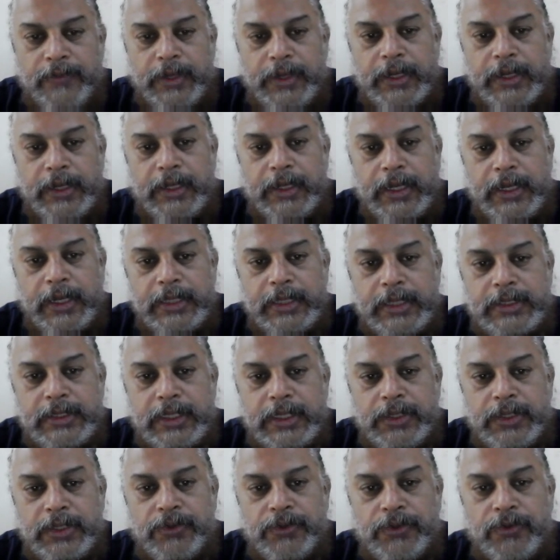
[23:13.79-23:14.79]
increased
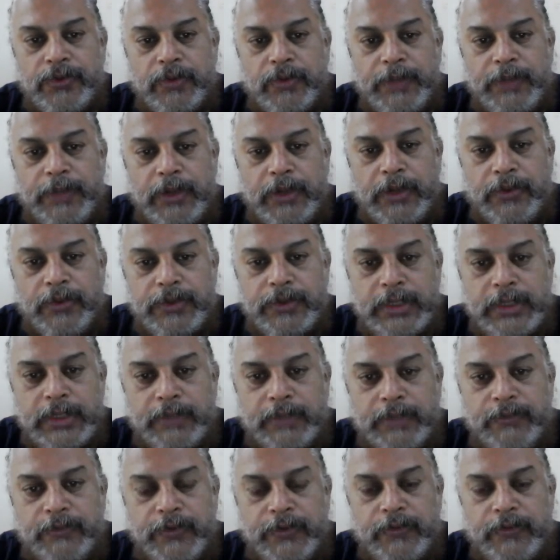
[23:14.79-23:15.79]

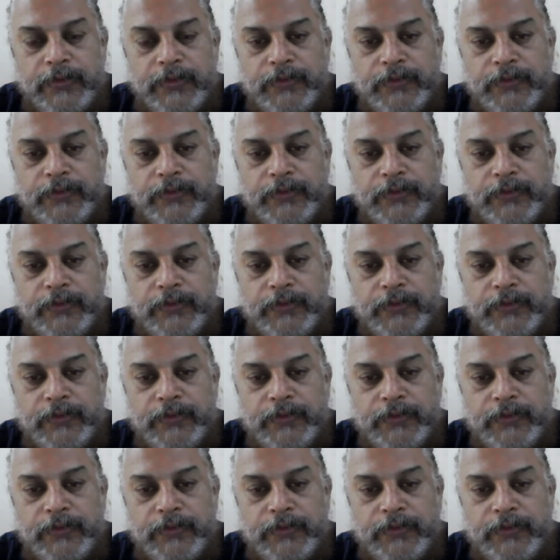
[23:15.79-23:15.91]
urobilinogen,